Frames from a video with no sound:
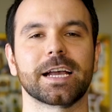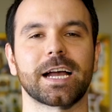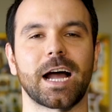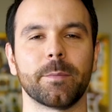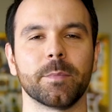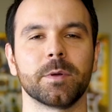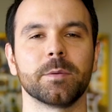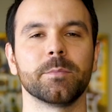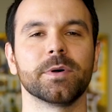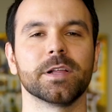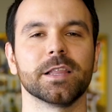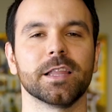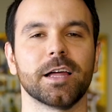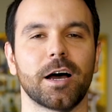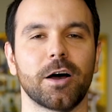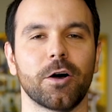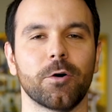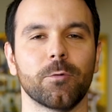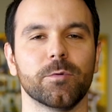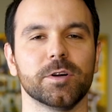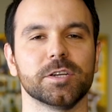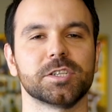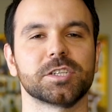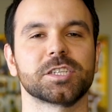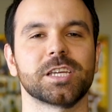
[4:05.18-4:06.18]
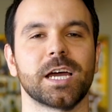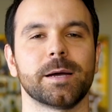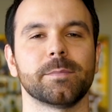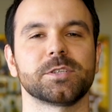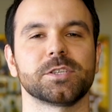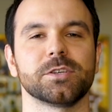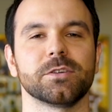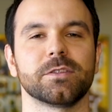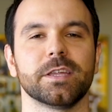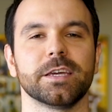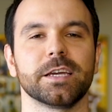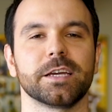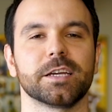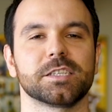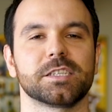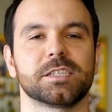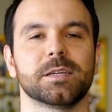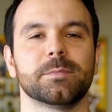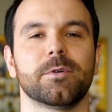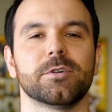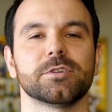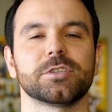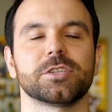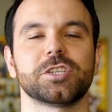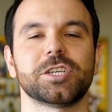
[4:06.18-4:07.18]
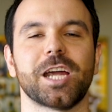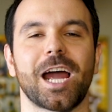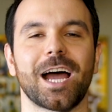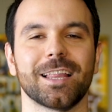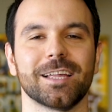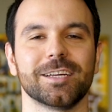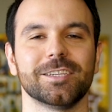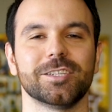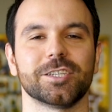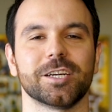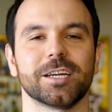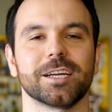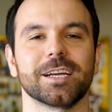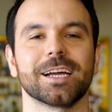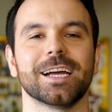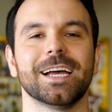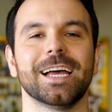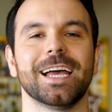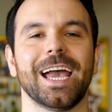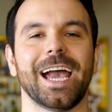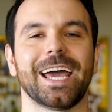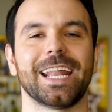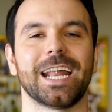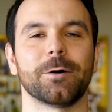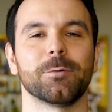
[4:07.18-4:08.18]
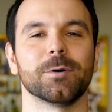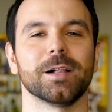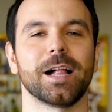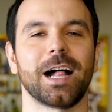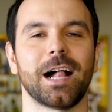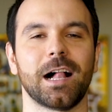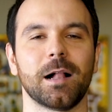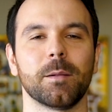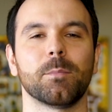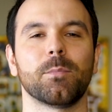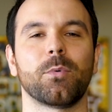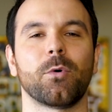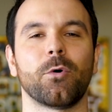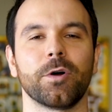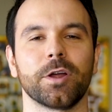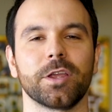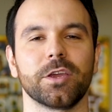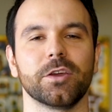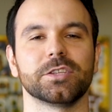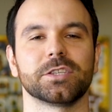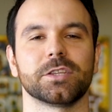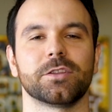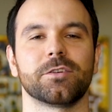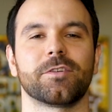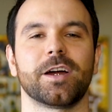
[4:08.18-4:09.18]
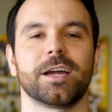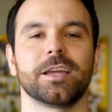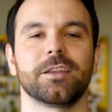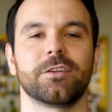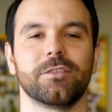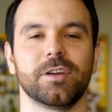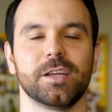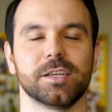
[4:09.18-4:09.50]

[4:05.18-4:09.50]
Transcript: Comment below which steps you think is the most challenging, and I will help point you to the right